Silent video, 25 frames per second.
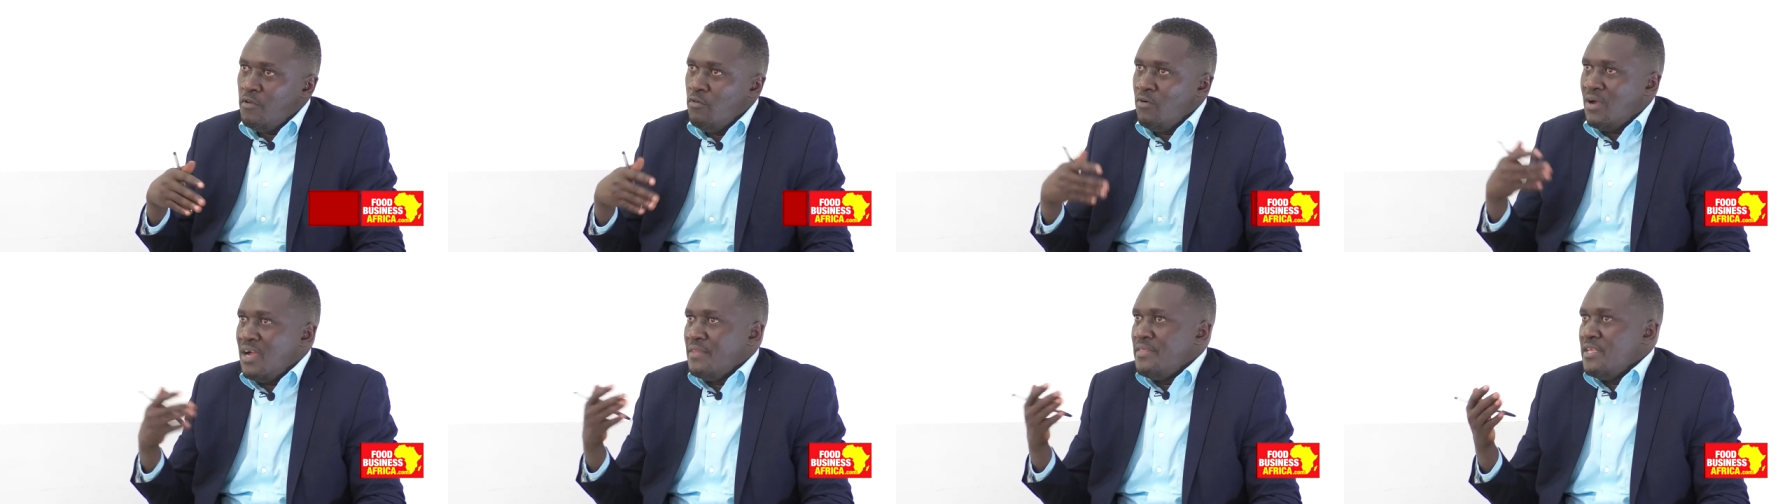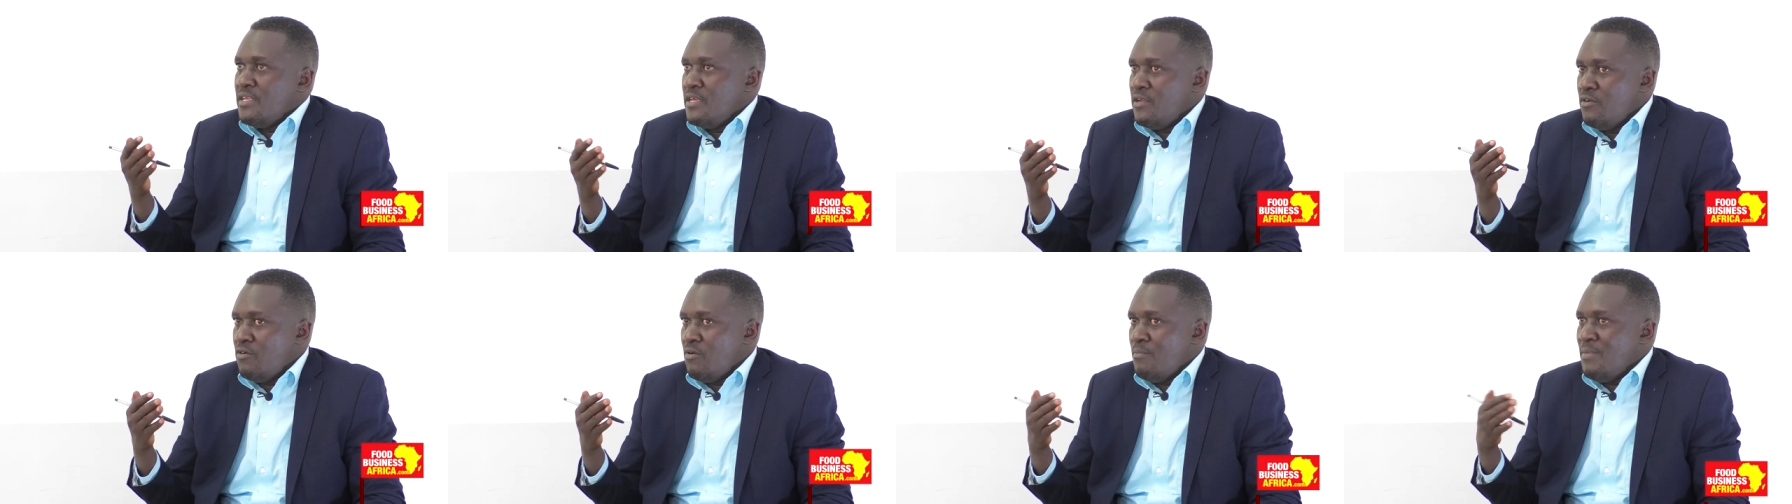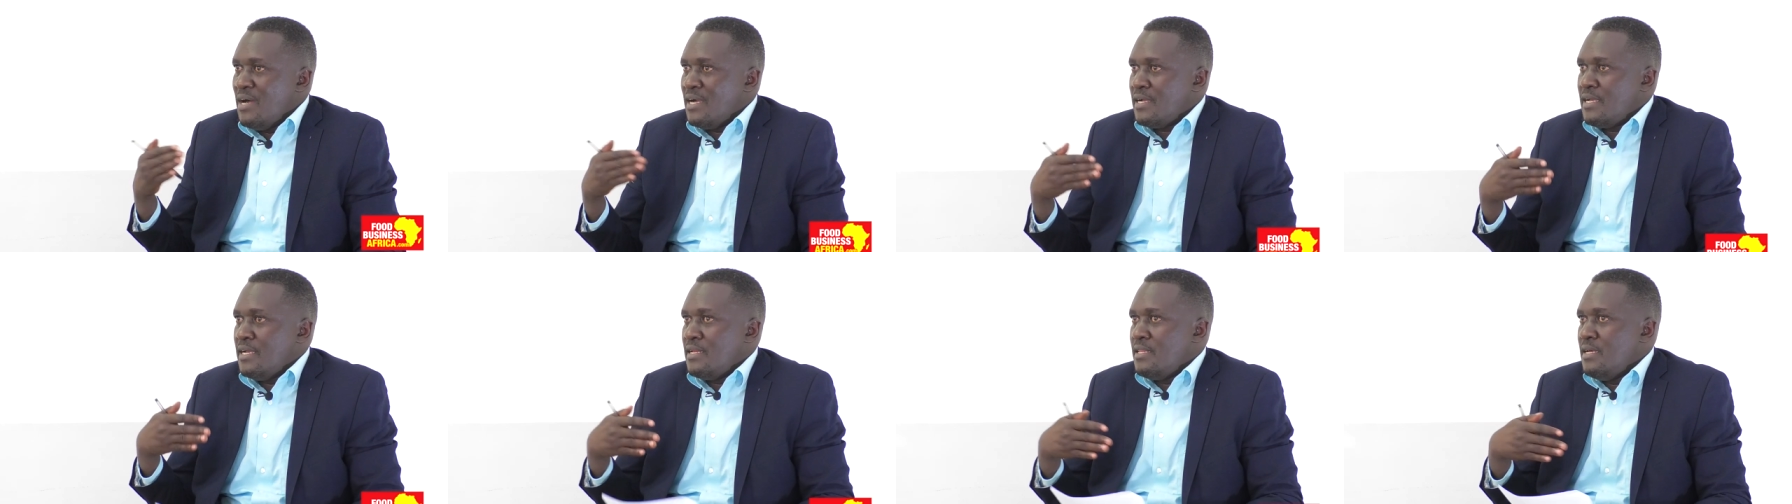you look at the general
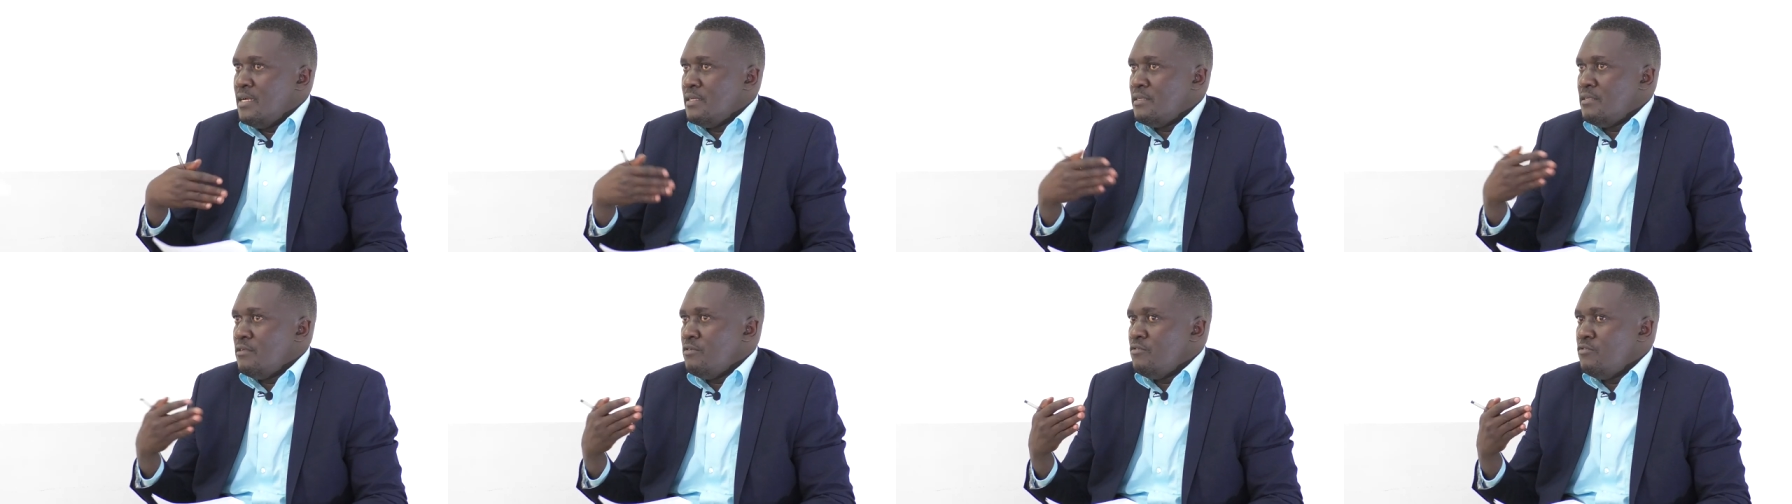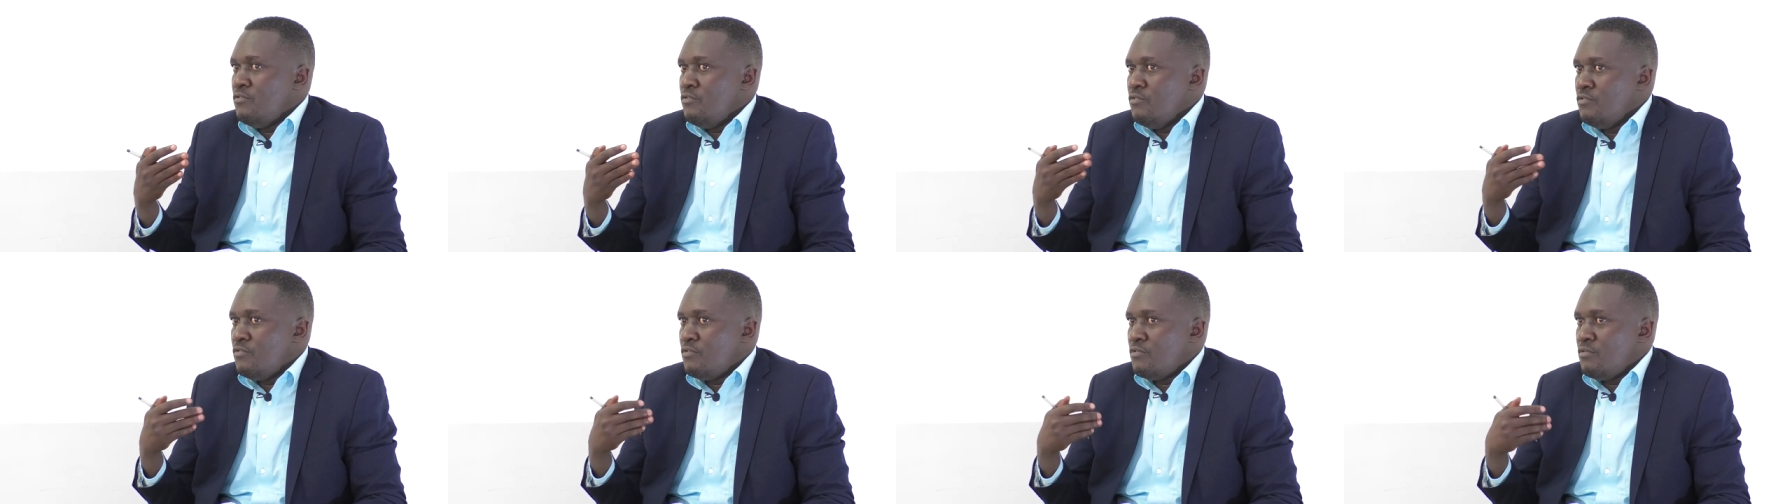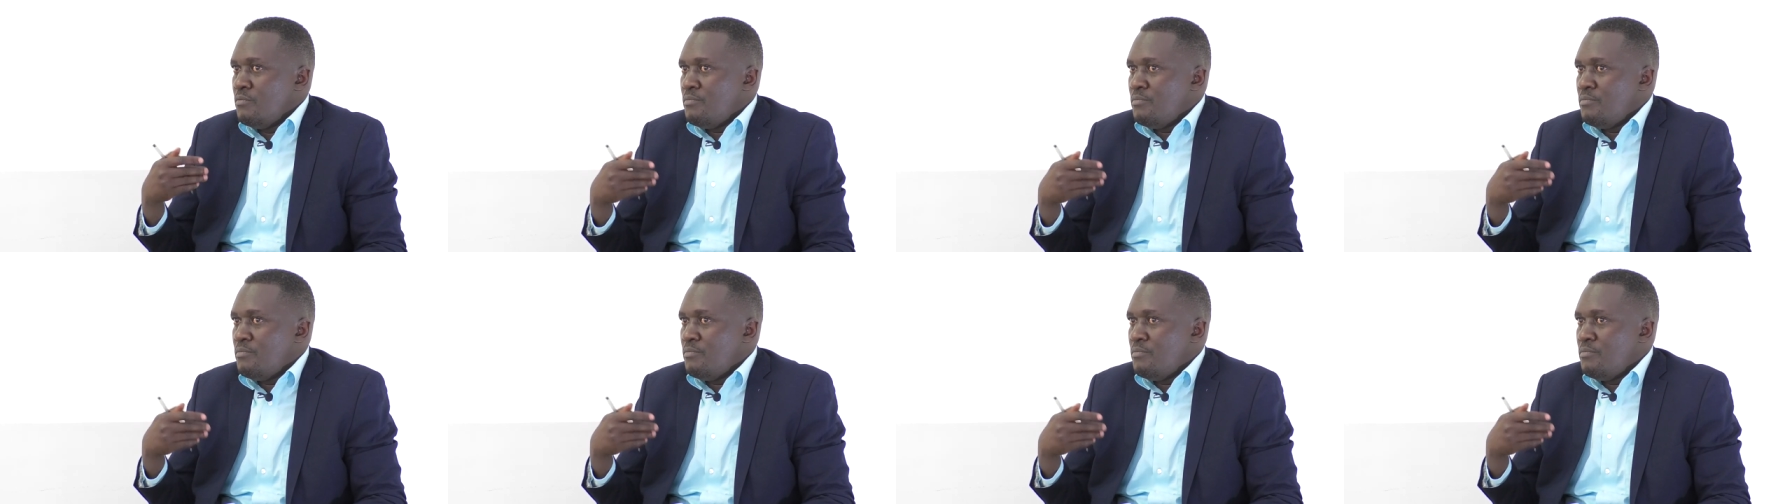market that is used